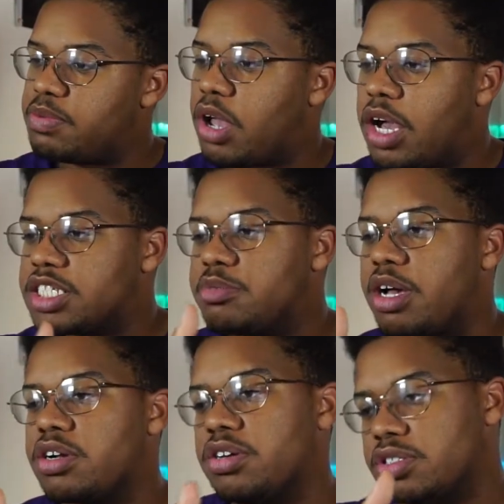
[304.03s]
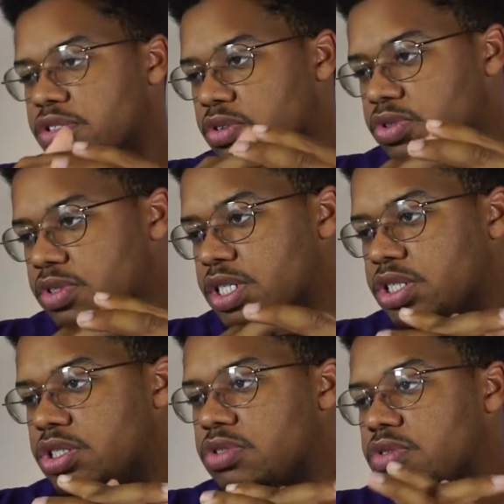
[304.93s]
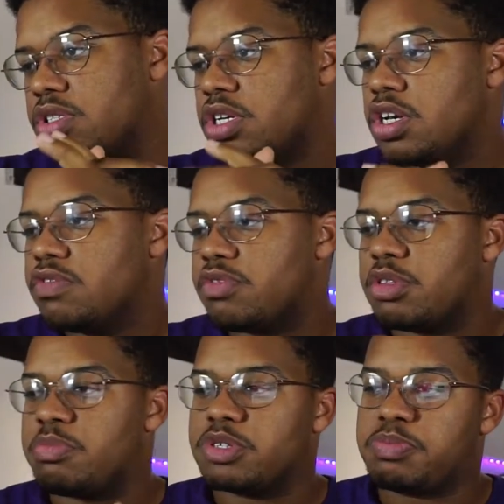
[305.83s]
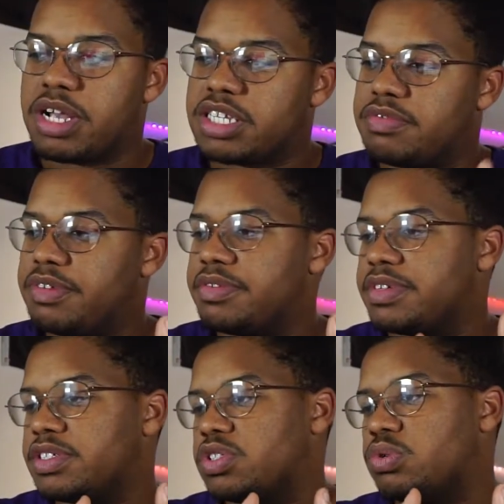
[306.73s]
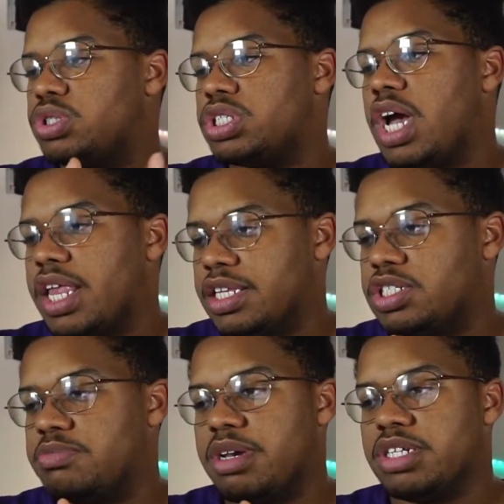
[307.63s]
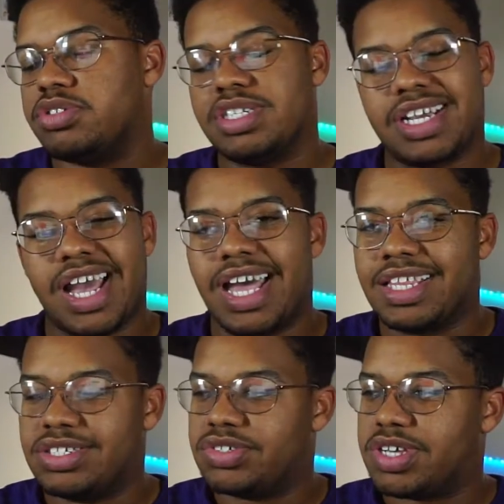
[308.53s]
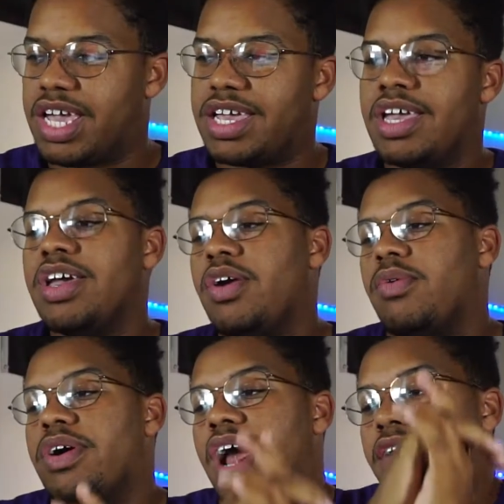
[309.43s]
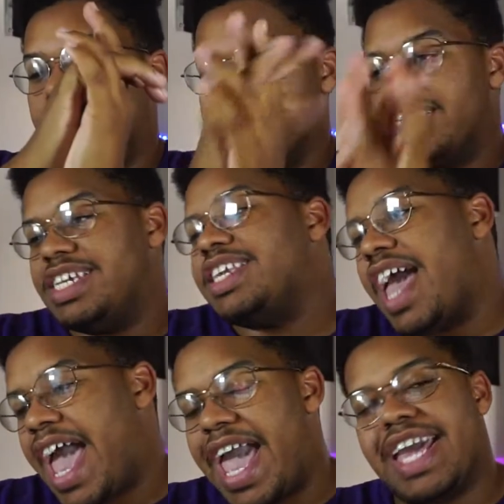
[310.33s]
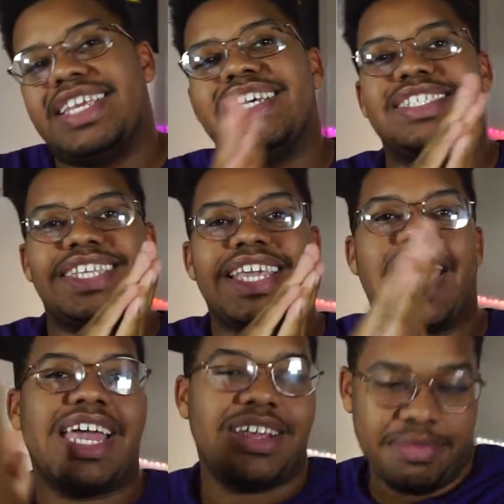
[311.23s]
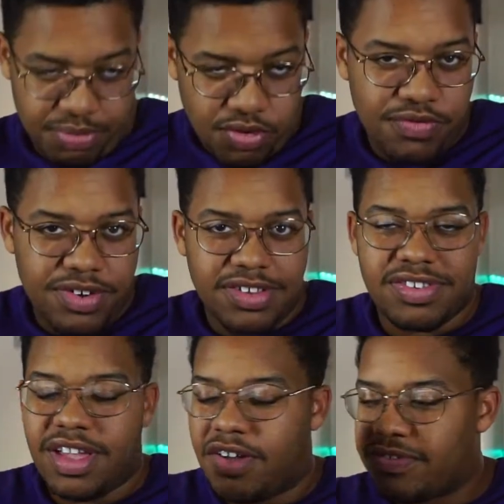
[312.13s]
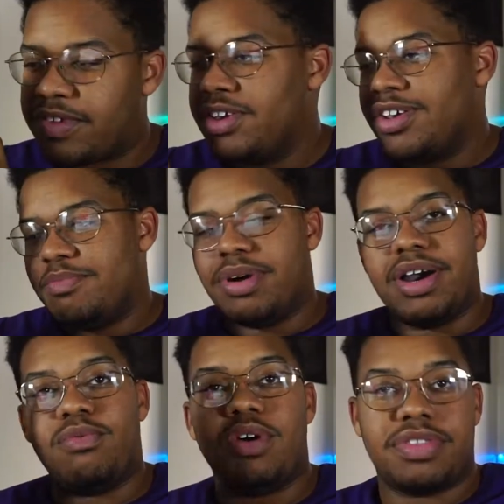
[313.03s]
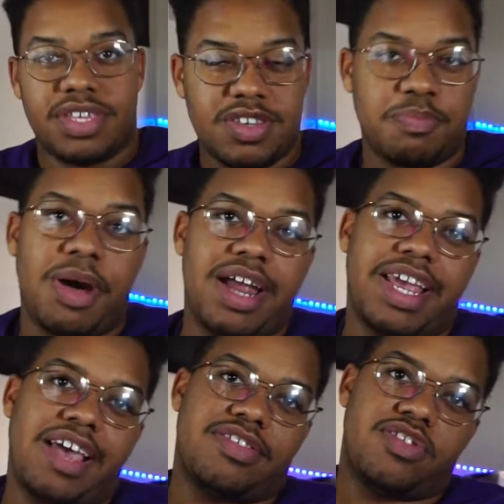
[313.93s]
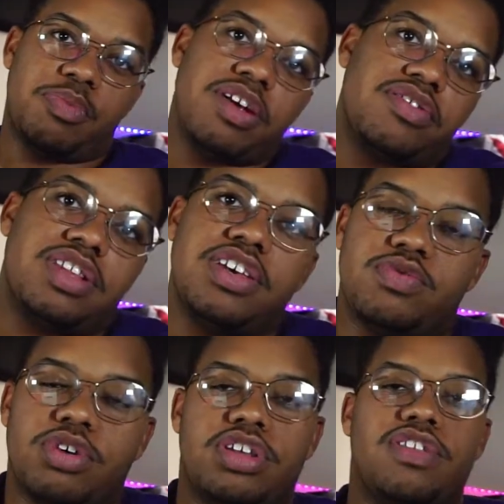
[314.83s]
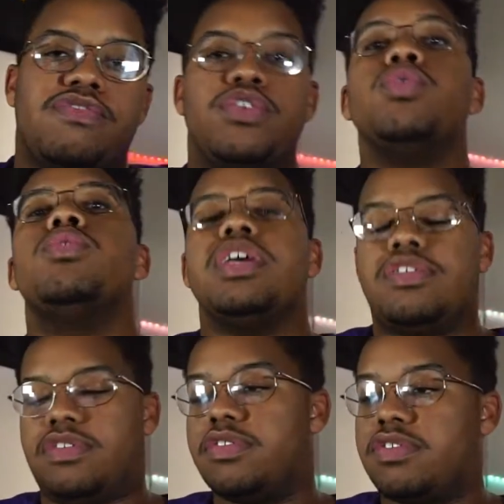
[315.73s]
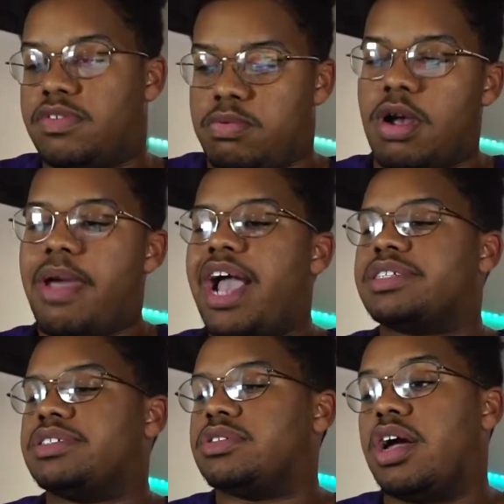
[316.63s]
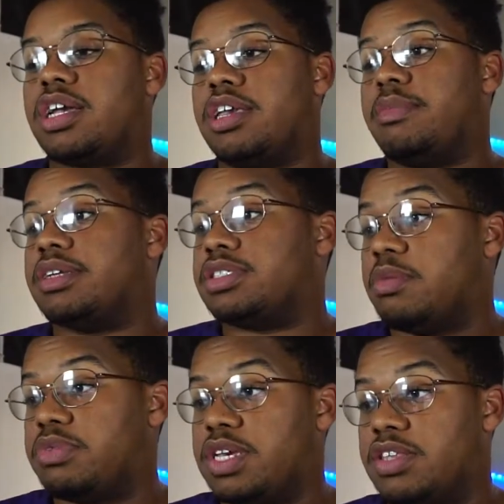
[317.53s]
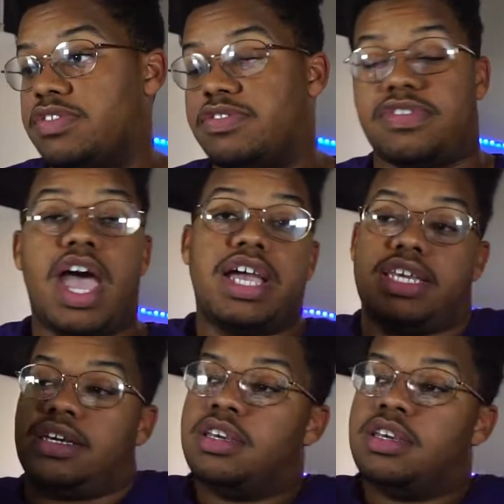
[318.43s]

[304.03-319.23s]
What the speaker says: talks about current social issues from the perspective of a sociology major in college. Okay, what I really need to add is like how to improve yourself. But what this podcast especially is one of the few instances where I'm actually talking about something in society